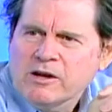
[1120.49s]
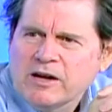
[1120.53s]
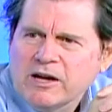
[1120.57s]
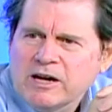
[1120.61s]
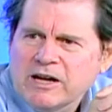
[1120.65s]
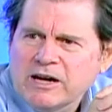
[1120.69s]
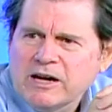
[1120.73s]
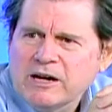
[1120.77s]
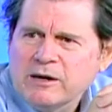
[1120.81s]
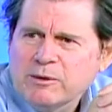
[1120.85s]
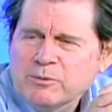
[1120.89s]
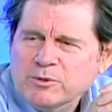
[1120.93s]

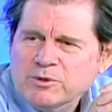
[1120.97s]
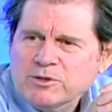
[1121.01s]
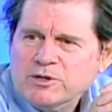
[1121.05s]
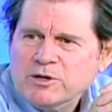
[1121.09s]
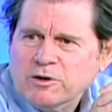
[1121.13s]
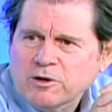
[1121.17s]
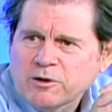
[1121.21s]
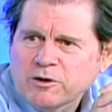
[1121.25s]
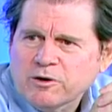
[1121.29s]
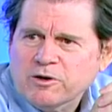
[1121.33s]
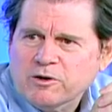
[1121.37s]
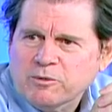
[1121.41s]
And it was
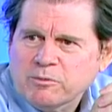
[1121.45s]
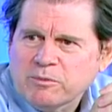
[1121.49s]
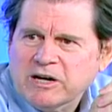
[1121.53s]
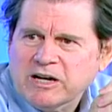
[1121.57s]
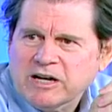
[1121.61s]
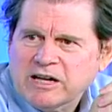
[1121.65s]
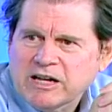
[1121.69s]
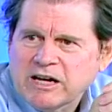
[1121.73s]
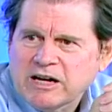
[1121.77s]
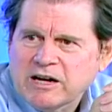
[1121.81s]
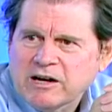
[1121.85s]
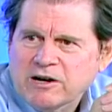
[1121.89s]
hard on my
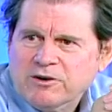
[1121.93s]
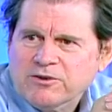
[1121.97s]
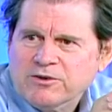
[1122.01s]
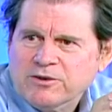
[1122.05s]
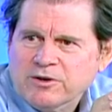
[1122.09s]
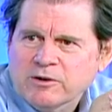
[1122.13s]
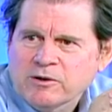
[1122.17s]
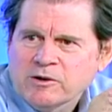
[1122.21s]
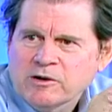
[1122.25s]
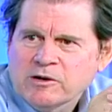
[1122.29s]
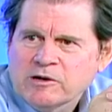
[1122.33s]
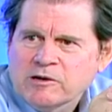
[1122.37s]
cattle.
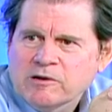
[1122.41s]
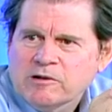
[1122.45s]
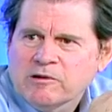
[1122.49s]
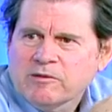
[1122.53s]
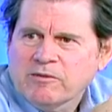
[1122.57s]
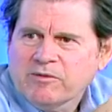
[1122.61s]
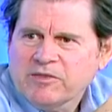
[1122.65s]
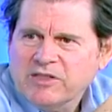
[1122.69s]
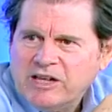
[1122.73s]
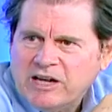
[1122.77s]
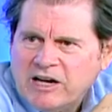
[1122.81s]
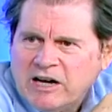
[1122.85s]
So
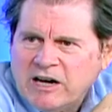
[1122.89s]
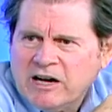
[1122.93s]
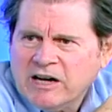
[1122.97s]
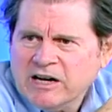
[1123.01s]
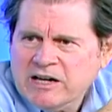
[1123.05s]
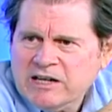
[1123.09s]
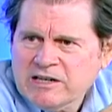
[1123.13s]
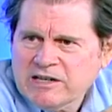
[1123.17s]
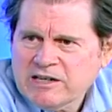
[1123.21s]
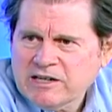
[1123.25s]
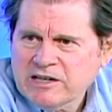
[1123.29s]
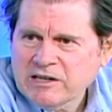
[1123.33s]
the
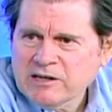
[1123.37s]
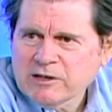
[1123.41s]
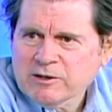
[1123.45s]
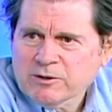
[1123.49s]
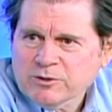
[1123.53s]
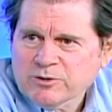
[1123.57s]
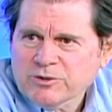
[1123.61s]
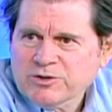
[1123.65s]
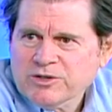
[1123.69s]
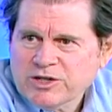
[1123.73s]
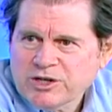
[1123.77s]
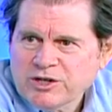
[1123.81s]

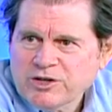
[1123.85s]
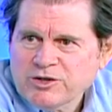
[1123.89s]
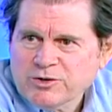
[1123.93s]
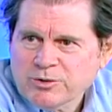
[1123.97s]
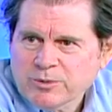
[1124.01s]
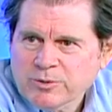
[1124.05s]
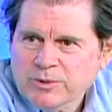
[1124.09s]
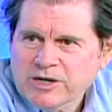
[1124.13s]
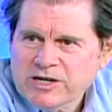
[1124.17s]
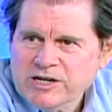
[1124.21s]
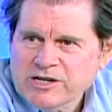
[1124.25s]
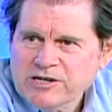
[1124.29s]
ideal
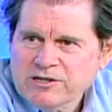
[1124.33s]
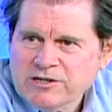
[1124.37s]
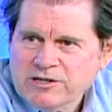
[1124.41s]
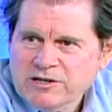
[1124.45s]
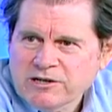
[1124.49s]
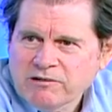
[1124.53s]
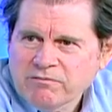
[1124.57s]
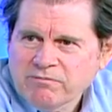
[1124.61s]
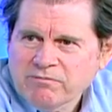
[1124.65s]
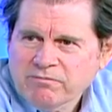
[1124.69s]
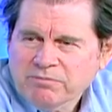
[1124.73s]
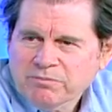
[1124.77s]

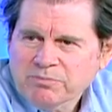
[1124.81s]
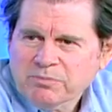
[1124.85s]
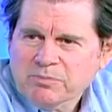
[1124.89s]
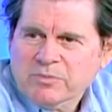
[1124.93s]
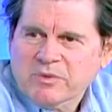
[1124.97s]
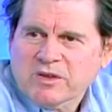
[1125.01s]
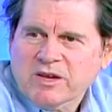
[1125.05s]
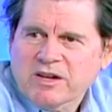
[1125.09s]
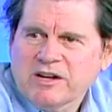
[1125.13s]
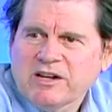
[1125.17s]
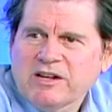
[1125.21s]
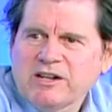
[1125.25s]
situation
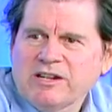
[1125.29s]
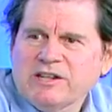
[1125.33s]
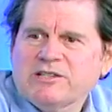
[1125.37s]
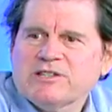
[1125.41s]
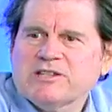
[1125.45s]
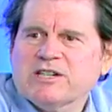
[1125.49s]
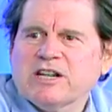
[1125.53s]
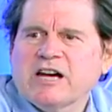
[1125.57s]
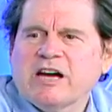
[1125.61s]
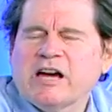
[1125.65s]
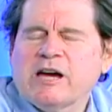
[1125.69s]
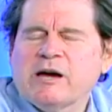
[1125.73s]
is
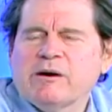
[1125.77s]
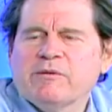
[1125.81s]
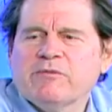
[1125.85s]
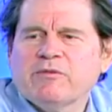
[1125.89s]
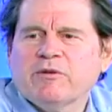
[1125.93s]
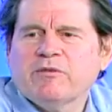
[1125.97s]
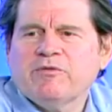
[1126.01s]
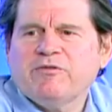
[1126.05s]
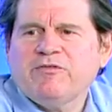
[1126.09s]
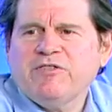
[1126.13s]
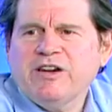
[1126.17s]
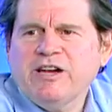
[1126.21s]
to have
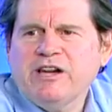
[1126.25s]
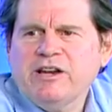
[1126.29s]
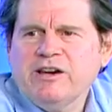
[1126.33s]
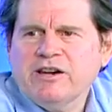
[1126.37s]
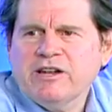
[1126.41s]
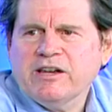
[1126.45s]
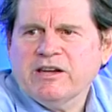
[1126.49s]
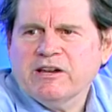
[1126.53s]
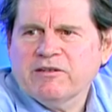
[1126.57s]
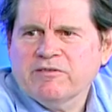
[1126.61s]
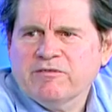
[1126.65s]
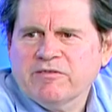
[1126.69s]
a
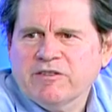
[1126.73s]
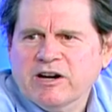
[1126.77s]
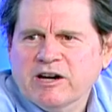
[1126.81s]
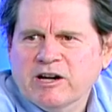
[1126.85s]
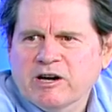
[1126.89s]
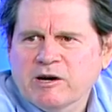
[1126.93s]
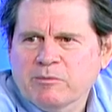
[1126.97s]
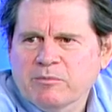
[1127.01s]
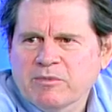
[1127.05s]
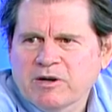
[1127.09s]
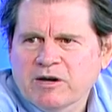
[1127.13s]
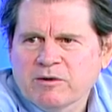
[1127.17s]
feeding
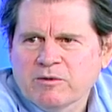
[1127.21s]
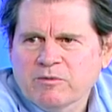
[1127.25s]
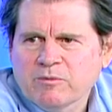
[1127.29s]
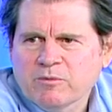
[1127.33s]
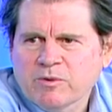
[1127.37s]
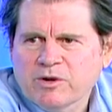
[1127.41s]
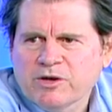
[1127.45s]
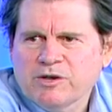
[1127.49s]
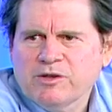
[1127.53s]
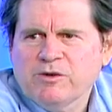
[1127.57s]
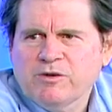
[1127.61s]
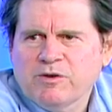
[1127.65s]
environment
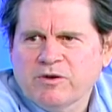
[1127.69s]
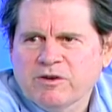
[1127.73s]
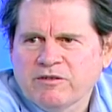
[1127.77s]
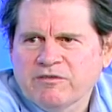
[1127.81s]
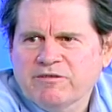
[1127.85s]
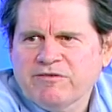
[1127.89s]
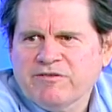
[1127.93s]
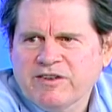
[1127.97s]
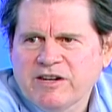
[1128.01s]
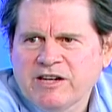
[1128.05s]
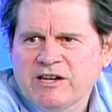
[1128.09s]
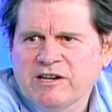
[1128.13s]
where you can
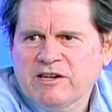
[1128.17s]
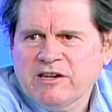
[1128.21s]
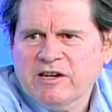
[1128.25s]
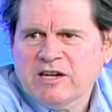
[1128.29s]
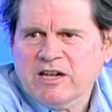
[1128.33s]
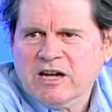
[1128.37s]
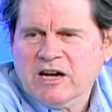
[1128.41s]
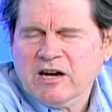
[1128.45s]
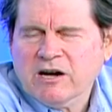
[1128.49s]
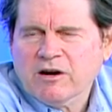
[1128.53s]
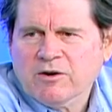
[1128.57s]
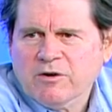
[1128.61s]
feed
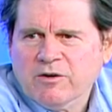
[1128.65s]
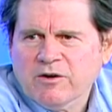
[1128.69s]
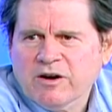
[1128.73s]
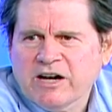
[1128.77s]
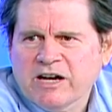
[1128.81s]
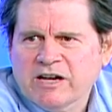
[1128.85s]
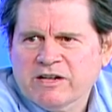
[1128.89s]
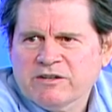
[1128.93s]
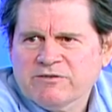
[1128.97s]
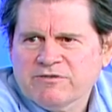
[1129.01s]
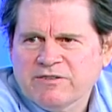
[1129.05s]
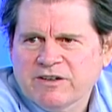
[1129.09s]
cattle
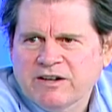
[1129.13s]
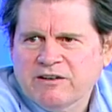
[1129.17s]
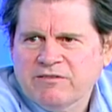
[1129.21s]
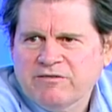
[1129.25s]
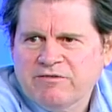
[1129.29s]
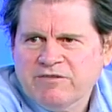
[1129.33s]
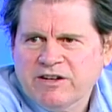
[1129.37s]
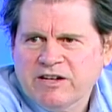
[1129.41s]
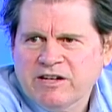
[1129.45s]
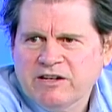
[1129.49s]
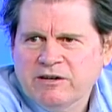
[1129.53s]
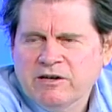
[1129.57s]
grass-fed
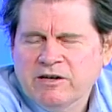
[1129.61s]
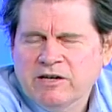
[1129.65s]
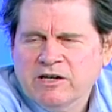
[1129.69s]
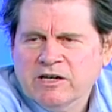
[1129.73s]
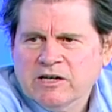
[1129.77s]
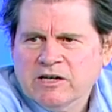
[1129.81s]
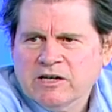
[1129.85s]
feed